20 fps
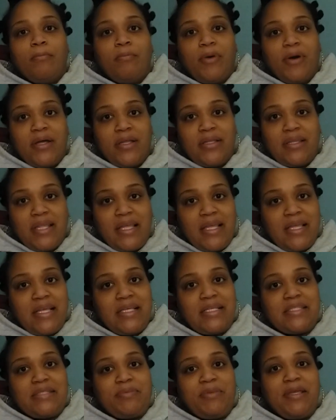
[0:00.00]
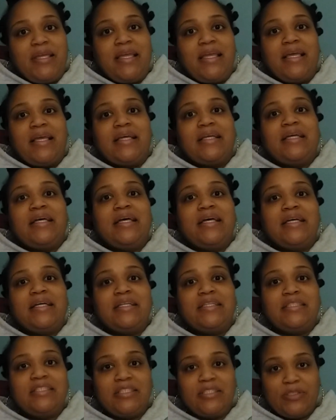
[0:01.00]
but things begin
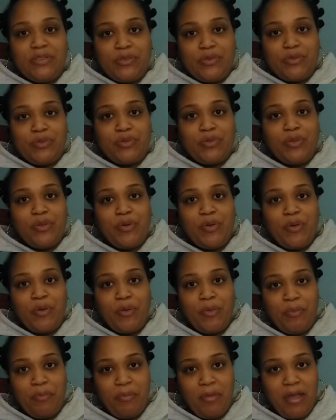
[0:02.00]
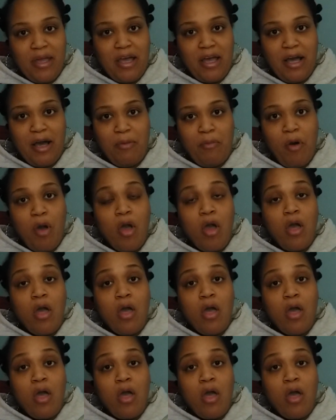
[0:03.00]
to become